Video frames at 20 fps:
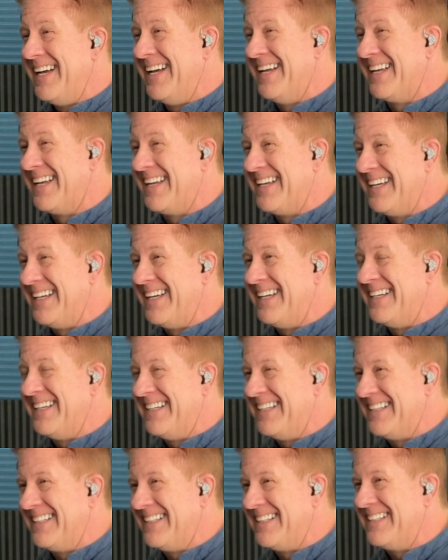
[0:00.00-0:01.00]

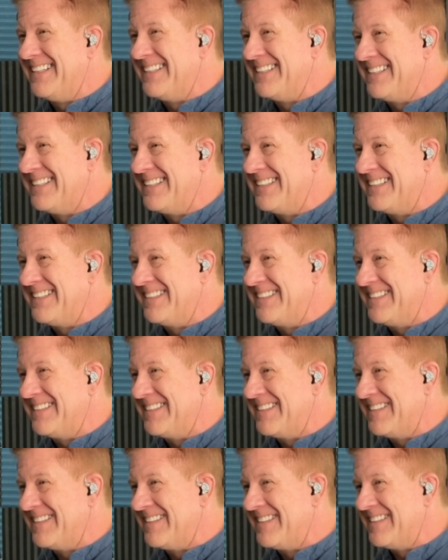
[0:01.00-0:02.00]

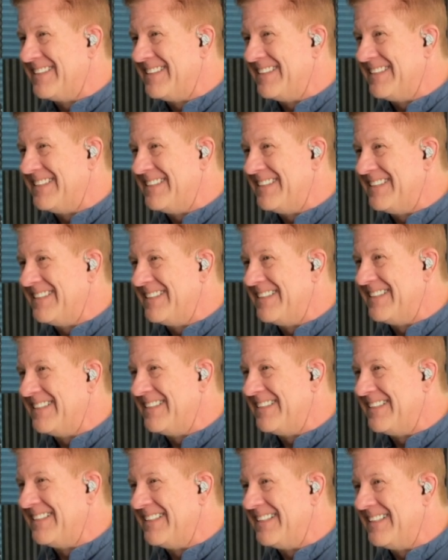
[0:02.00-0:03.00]

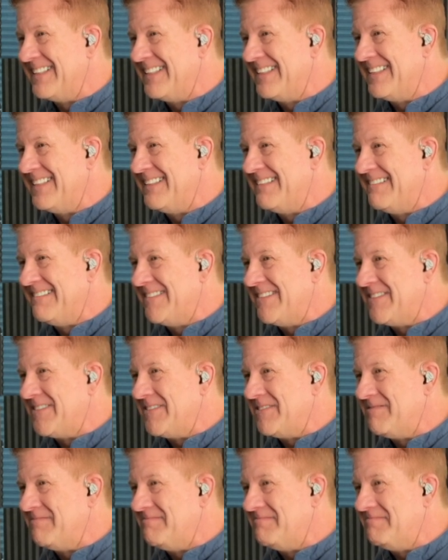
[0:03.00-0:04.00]

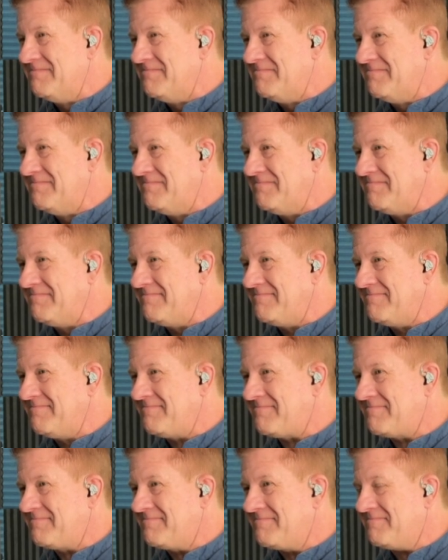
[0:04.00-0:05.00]

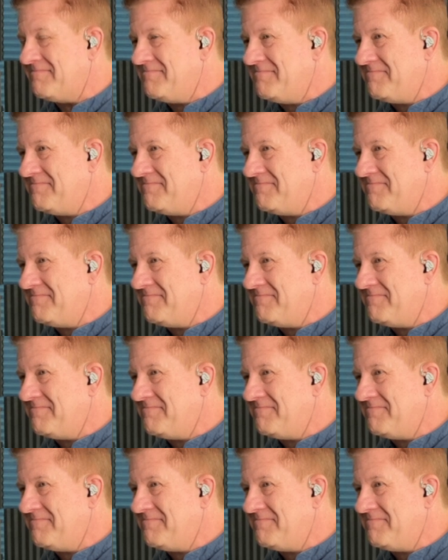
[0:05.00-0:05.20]
No words are spoken by the person on screen.